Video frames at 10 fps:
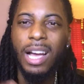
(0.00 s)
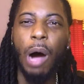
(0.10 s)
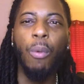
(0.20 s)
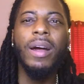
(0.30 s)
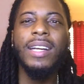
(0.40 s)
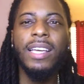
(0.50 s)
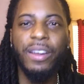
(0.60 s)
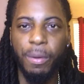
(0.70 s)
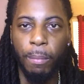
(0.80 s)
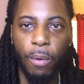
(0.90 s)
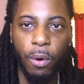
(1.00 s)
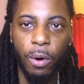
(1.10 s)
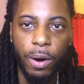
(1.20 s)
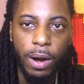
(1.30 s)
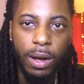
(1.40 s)
I wanted to hear
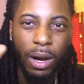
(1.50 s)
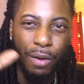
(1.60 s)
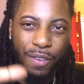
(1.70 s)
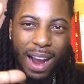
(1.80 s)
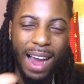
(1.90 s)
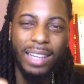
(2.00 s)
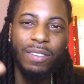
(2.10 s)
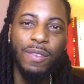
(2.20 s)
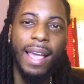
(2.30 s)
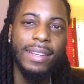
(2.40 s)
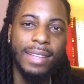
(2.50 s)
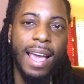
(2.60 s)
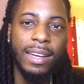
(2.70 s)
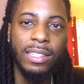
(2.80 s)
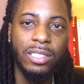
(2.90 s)
more of kind of like
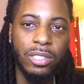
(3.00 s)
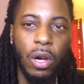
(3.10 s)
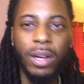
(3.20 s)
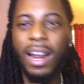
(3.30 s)
that in the song,